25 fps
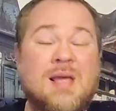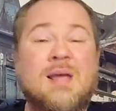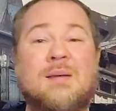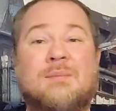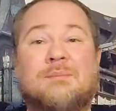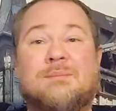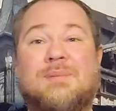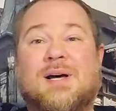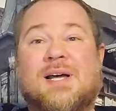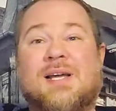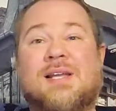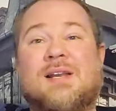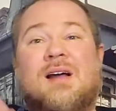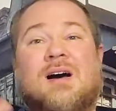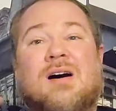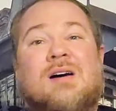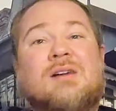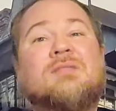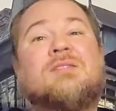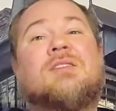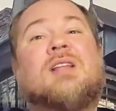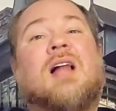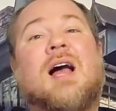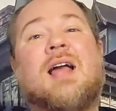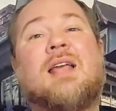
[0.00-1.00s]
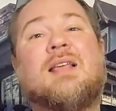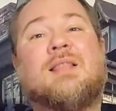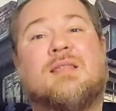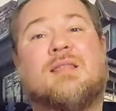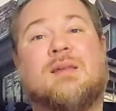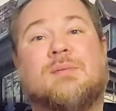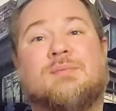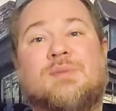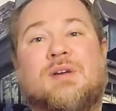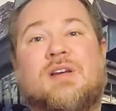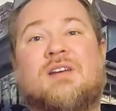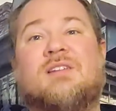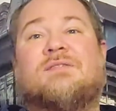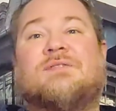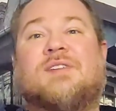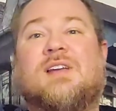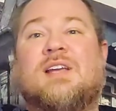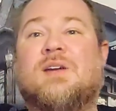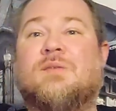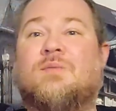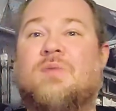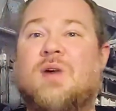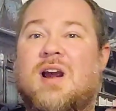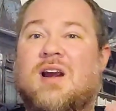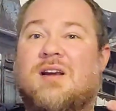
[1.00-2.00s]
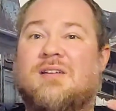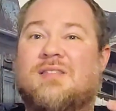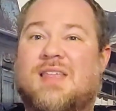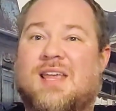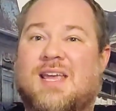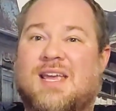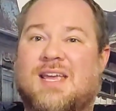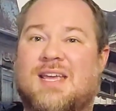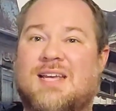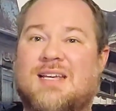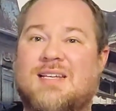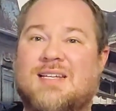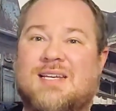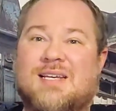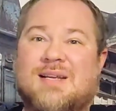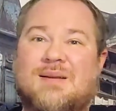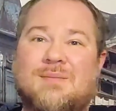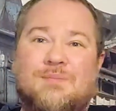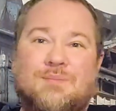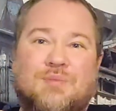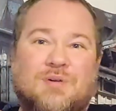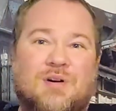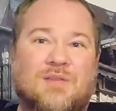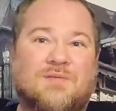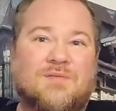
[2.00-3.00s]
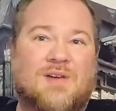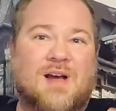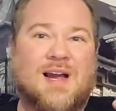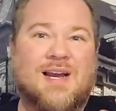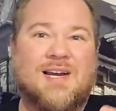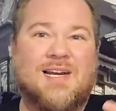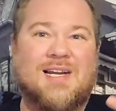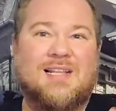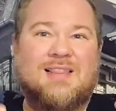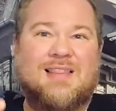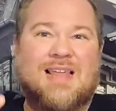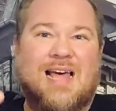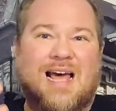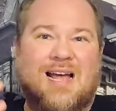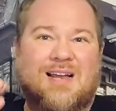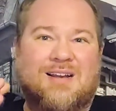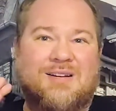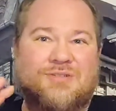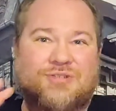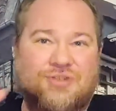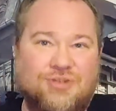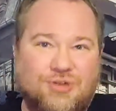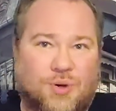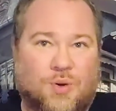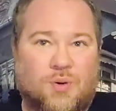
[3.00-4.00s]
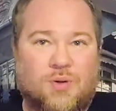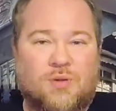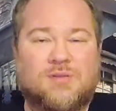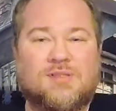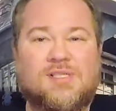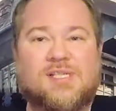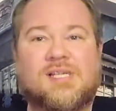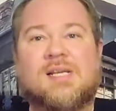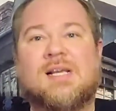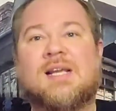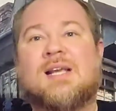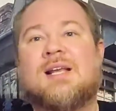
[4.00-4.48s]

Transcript: but unlike the movie where the ending provided that jolt,